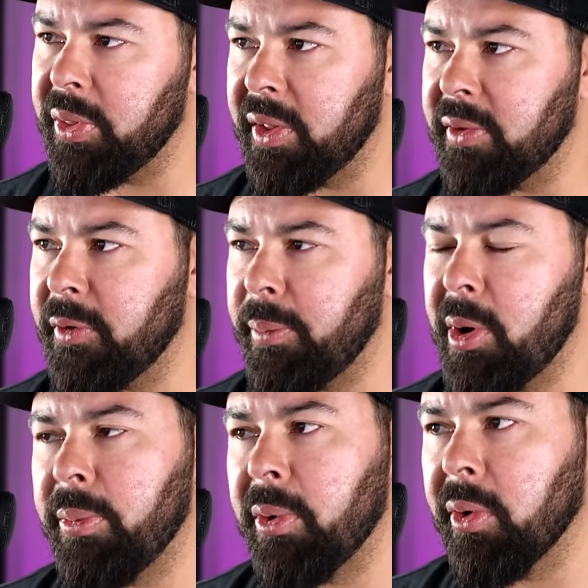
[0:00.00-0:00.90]
within the
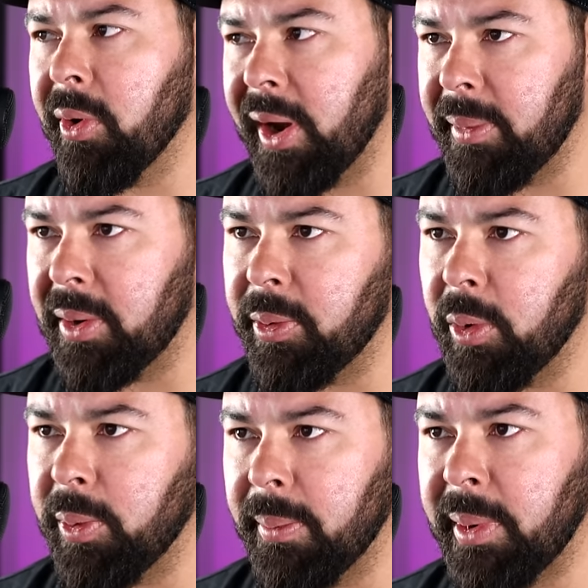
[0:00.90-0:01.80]
football program and
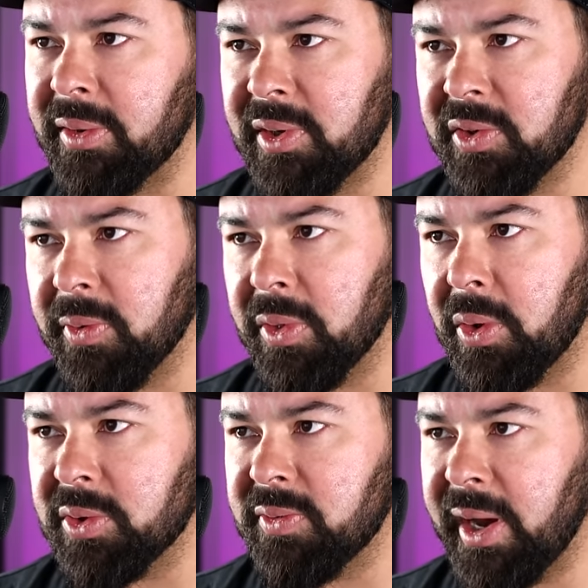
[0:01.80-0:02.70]
appropriate penalties for
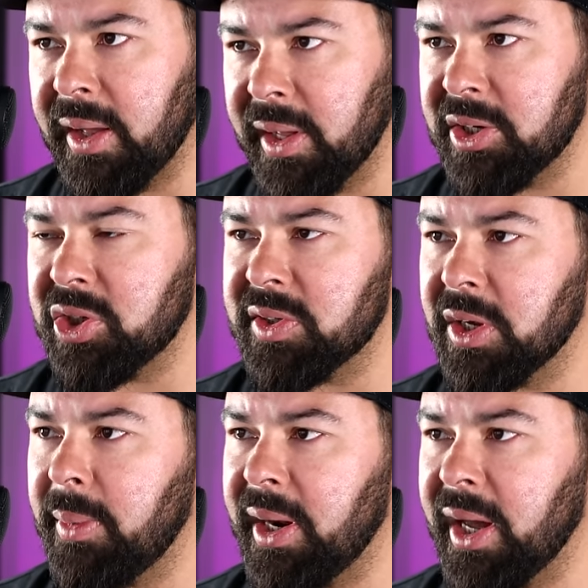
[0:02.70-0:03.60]
those
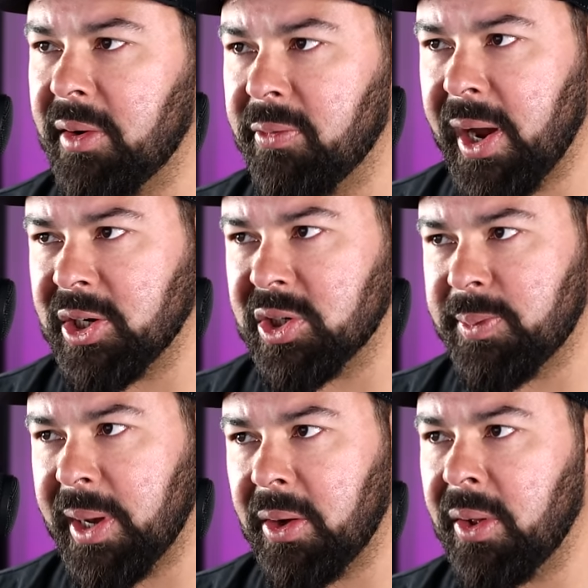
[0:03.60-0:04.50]
violations. A committee on
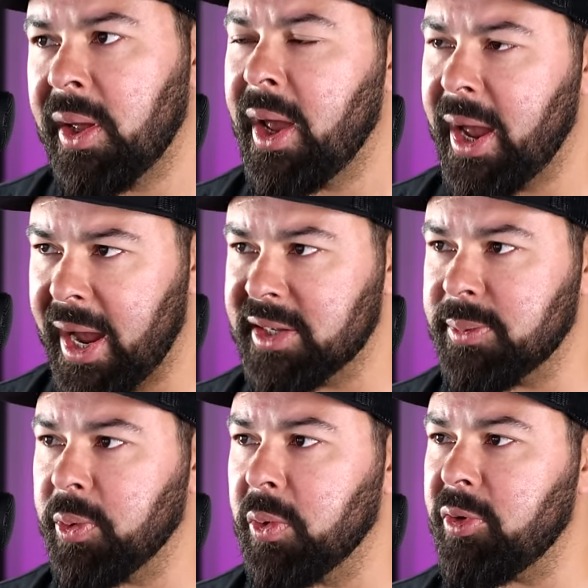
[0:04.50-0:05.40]
infractions panel
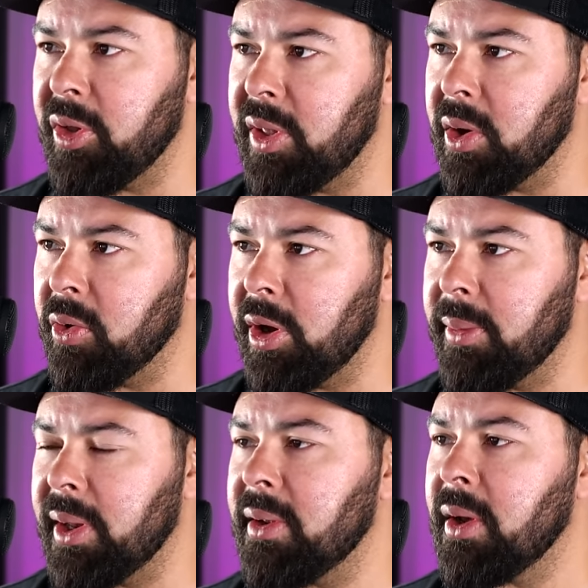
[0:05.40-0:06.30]
has approved the
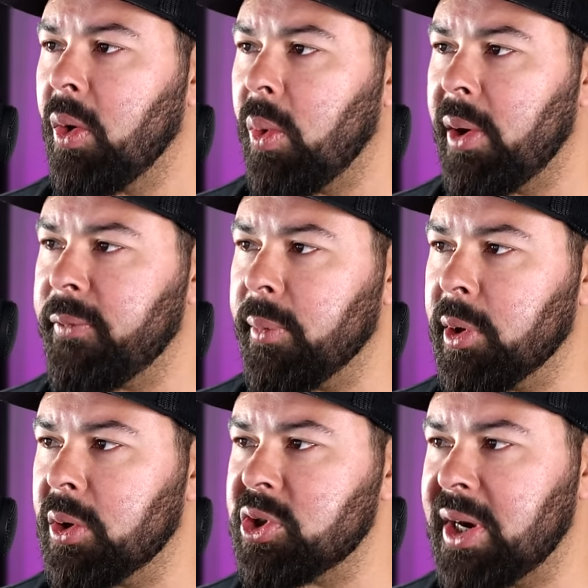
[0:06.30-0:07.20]
agreement. One
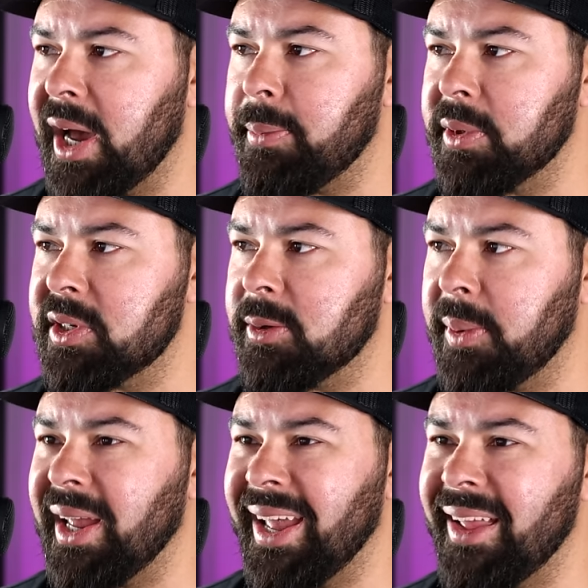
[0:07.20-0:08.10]
former coach did not
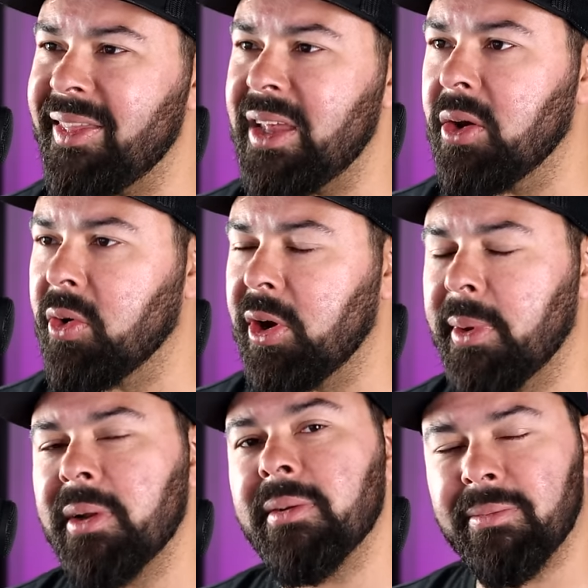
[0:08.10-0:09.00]
participate in the
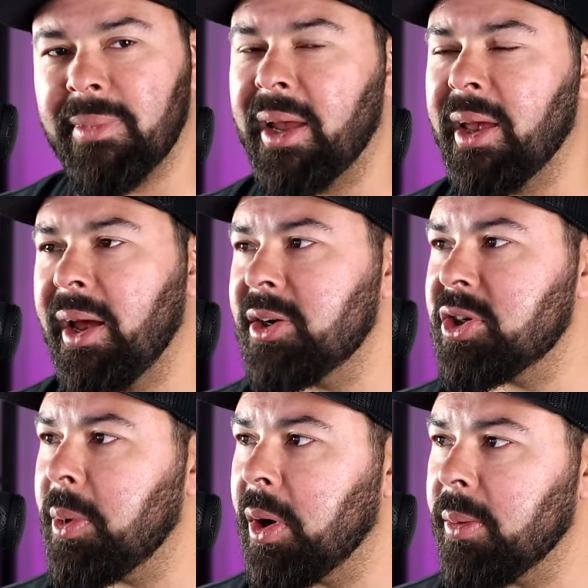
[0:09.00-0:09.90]
agreement,
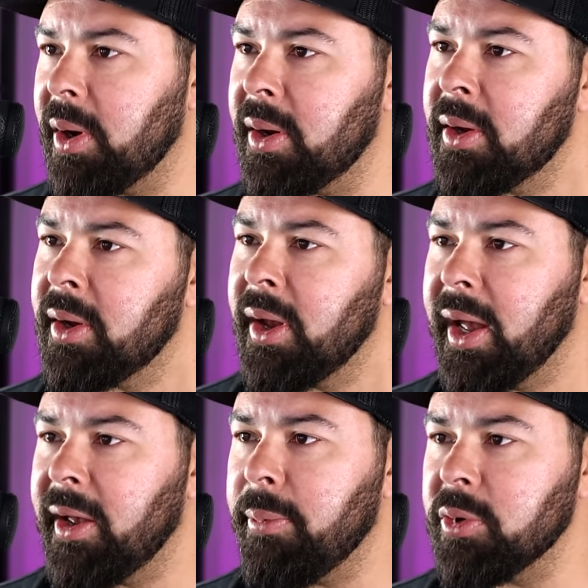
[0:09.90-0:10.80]
a.k.a. Jim Harbaugh,
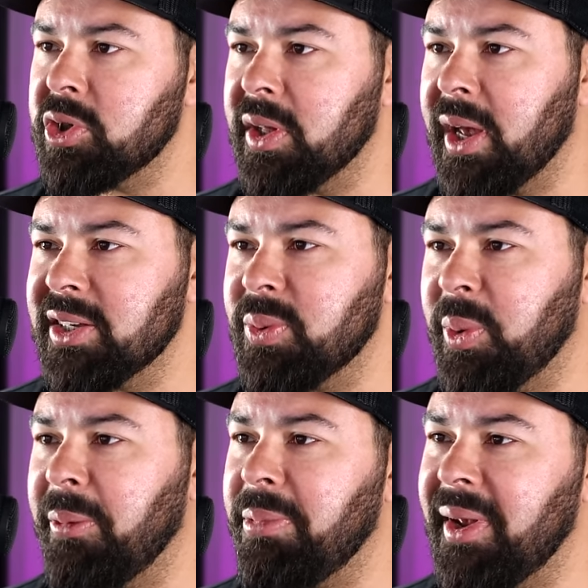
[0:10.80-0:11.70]
and a portion of the
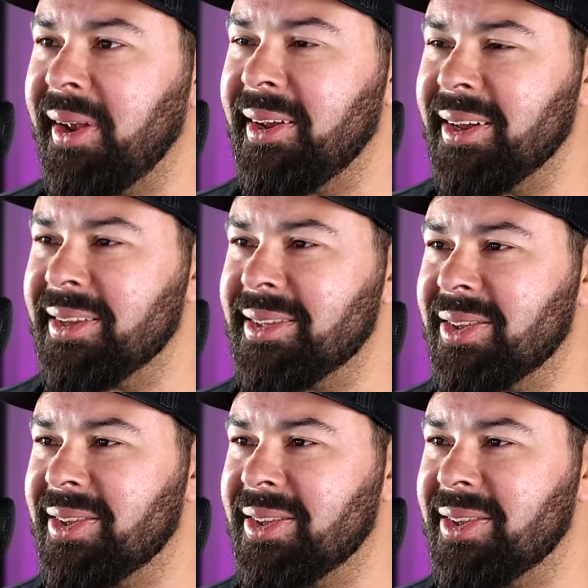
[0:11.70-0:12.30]
case will be